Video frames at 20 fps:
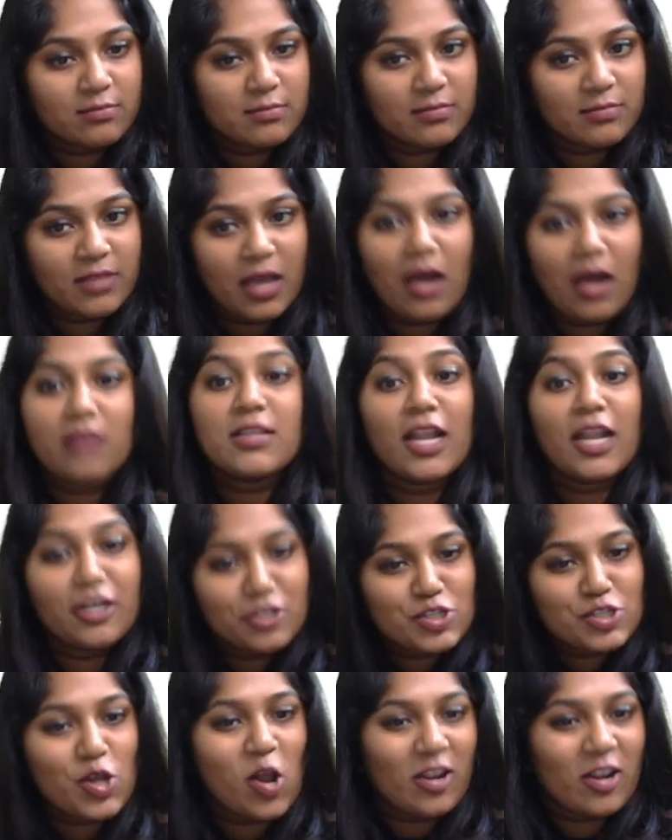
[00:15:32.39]
Yeah, that
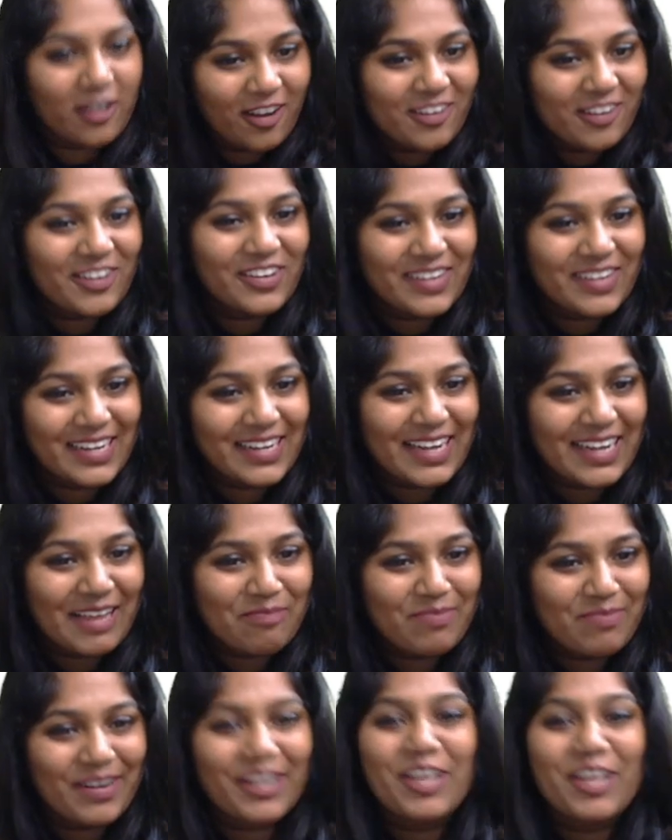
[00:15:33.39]
is called non-current
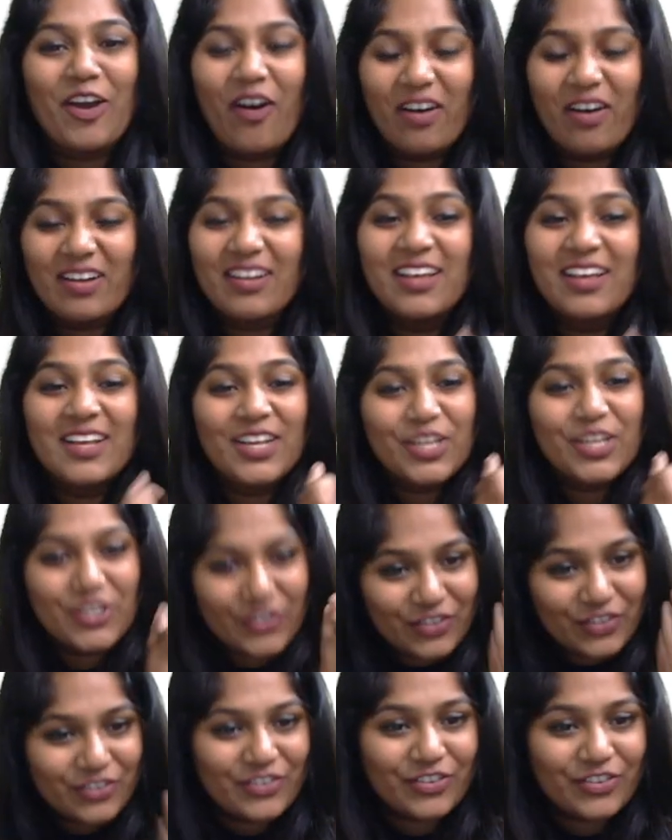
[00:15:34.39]
liability. Or you
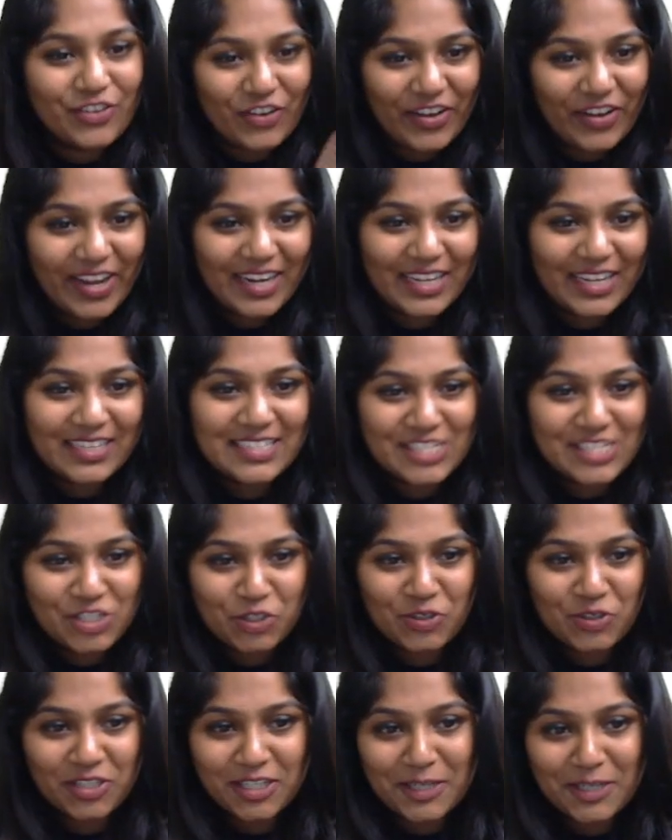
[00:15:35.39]
go ahead and
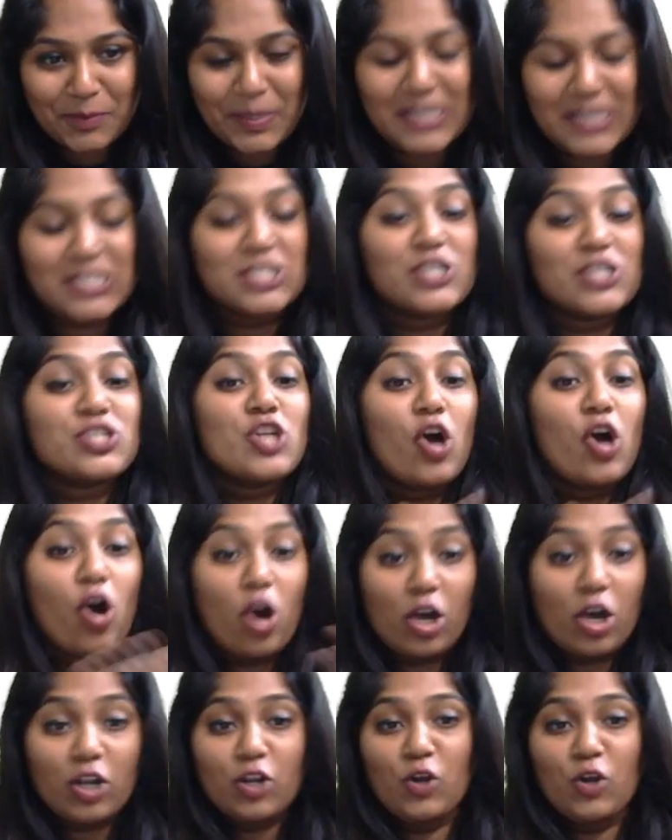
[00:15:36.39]
issue the debentures
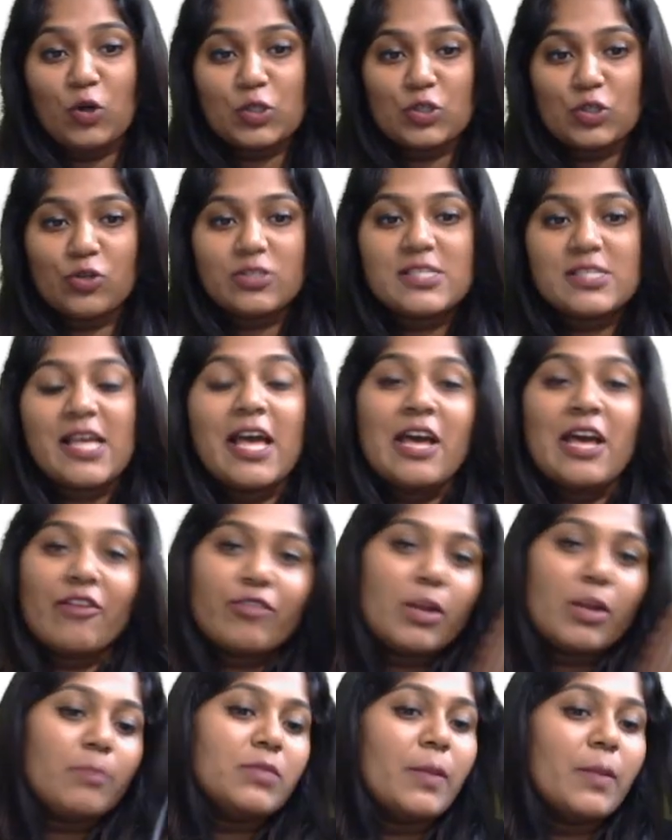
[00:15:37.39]
or loan notes
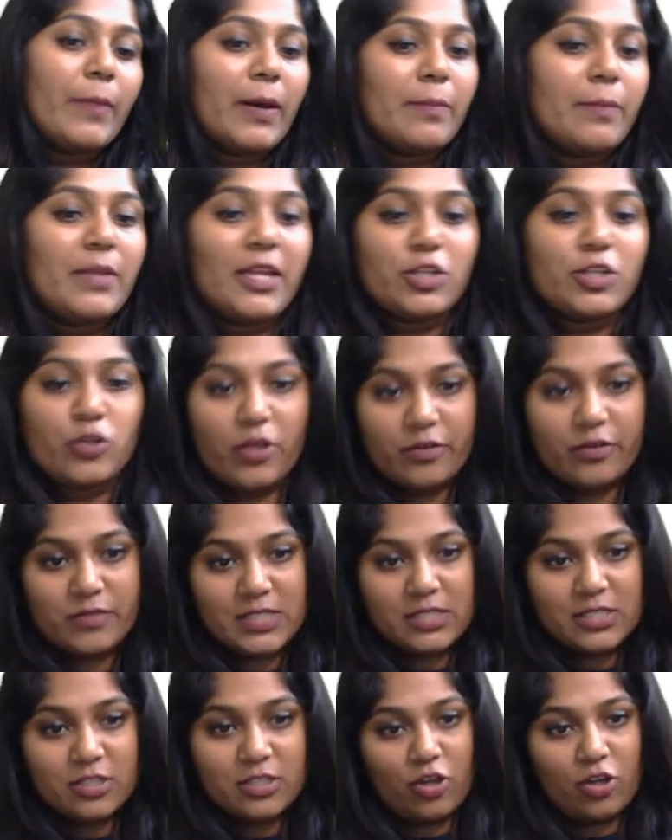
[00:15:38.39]
from the public to
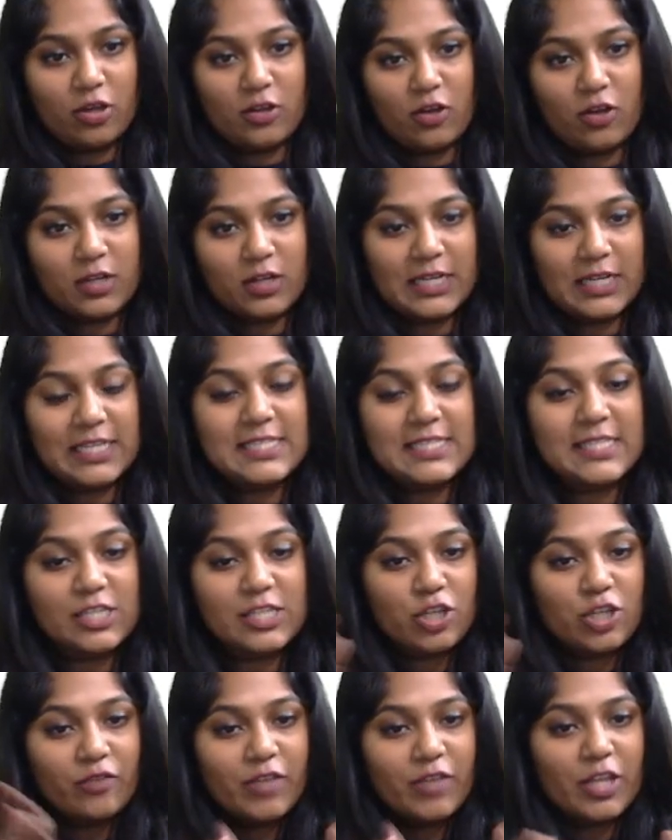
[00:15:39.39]
invest in your
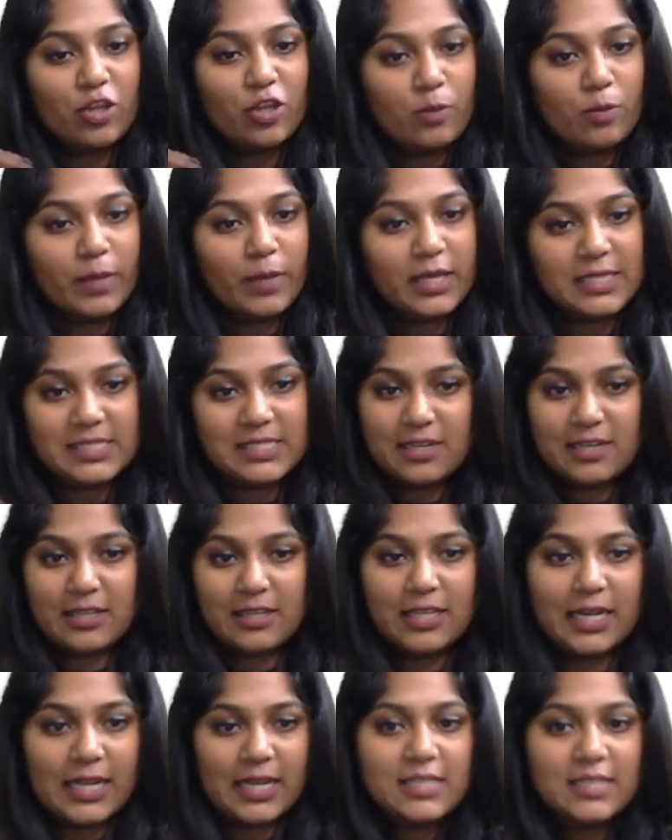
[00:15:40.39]
organization, where you will be considered
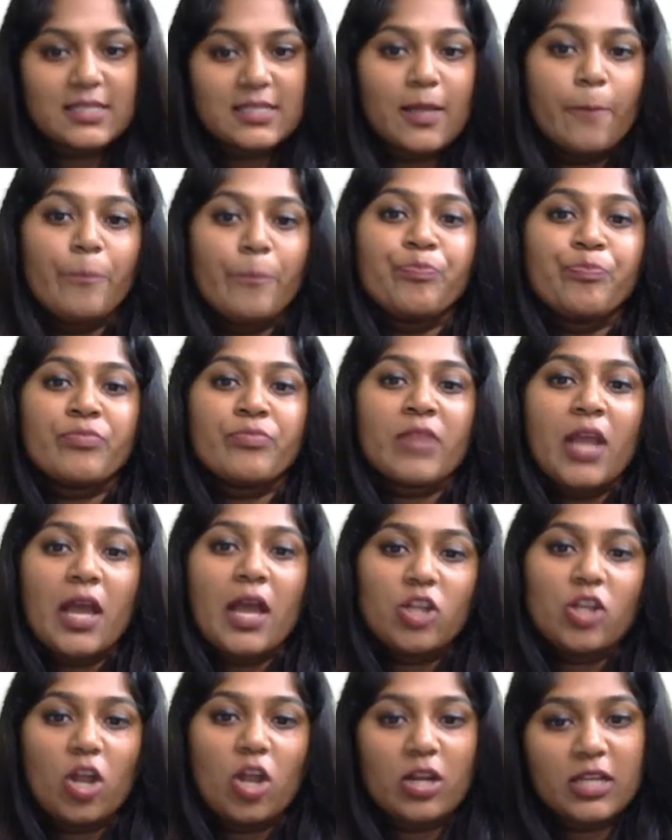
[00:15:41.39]
that as
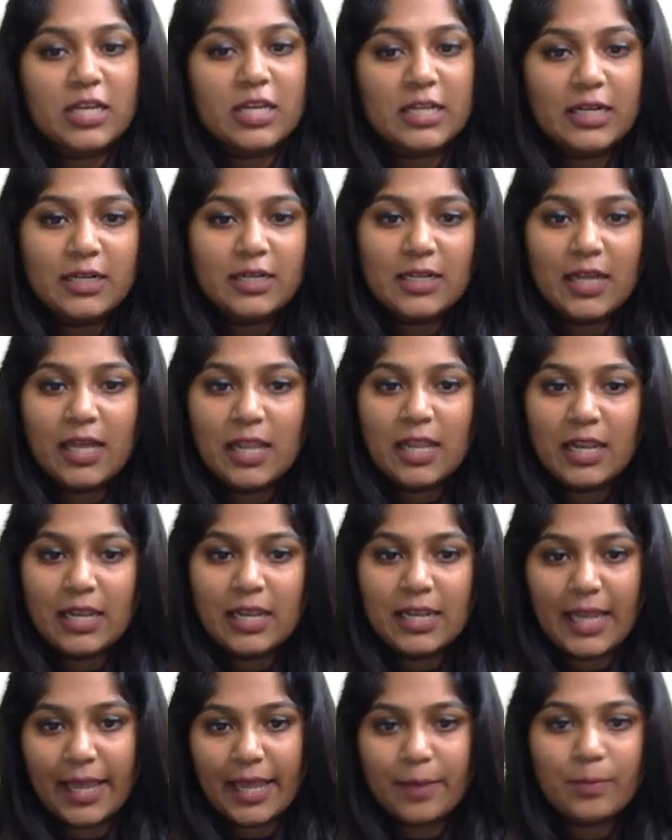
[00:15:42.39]
non-current
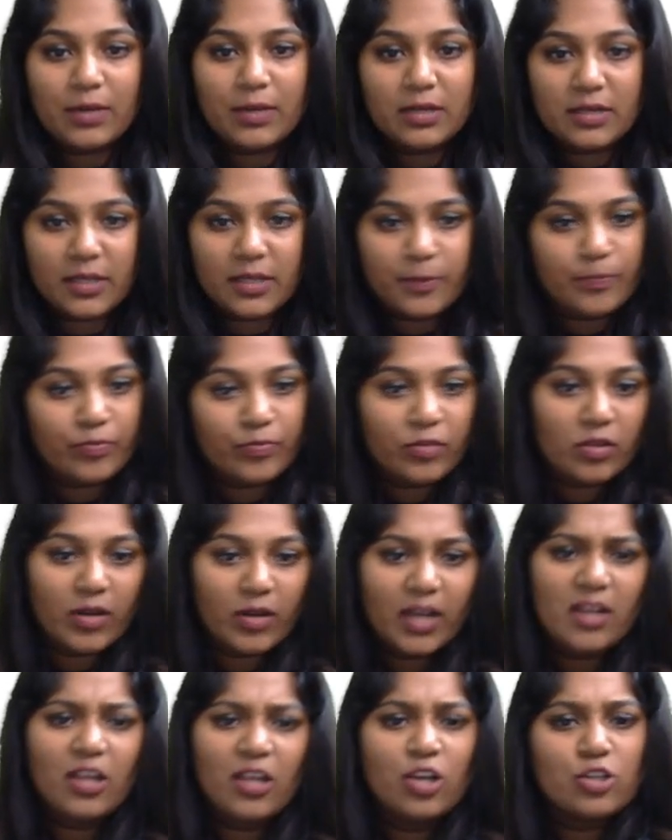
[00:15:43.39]
liability,
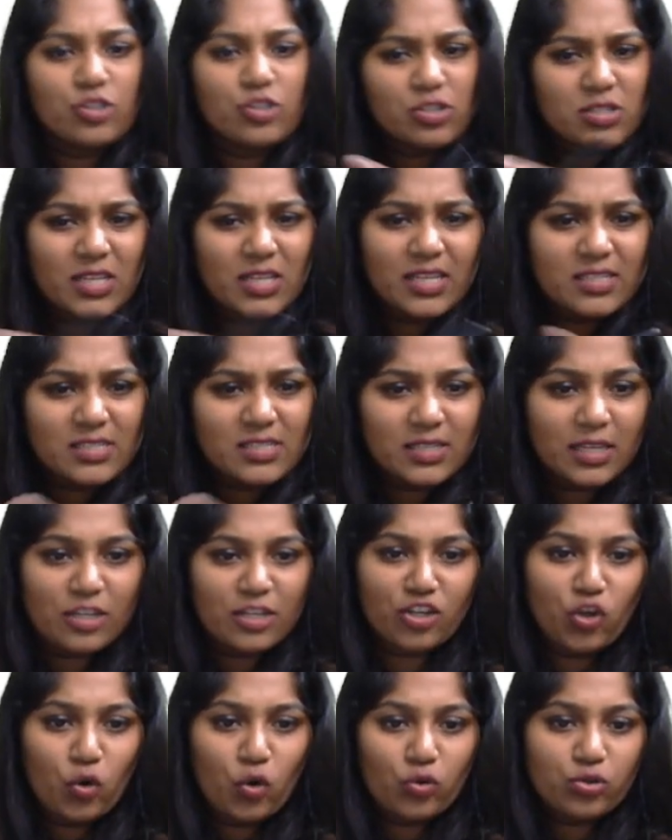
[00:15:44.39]
right? Just guys
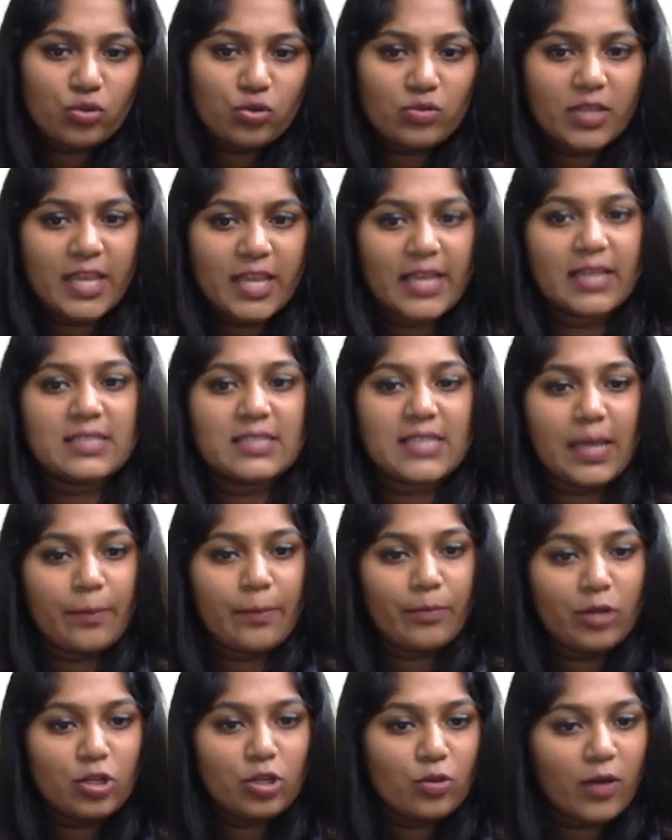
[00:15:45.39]
can go through the
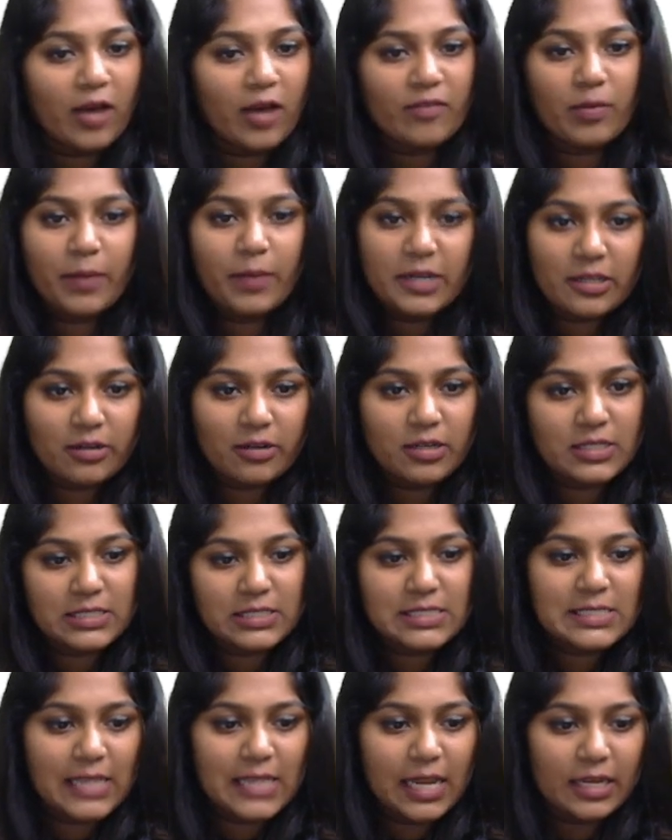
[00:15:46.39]
example to have a better
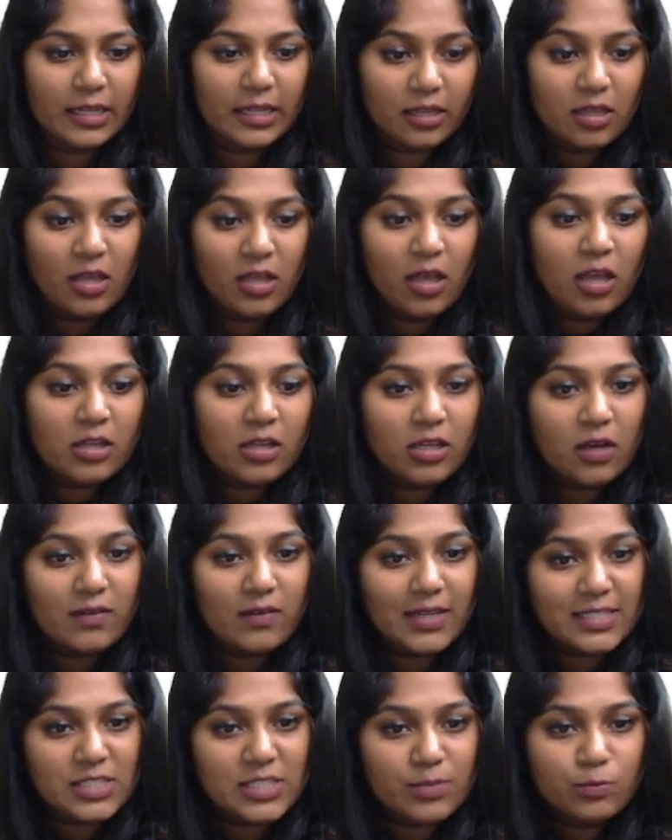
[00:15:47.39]
understanding. Now
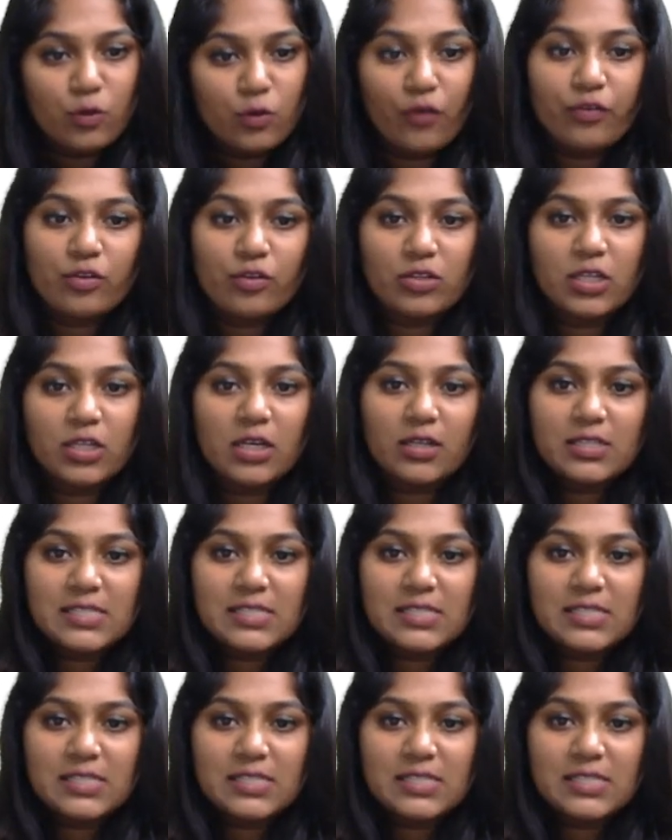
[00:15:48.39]
let's move to the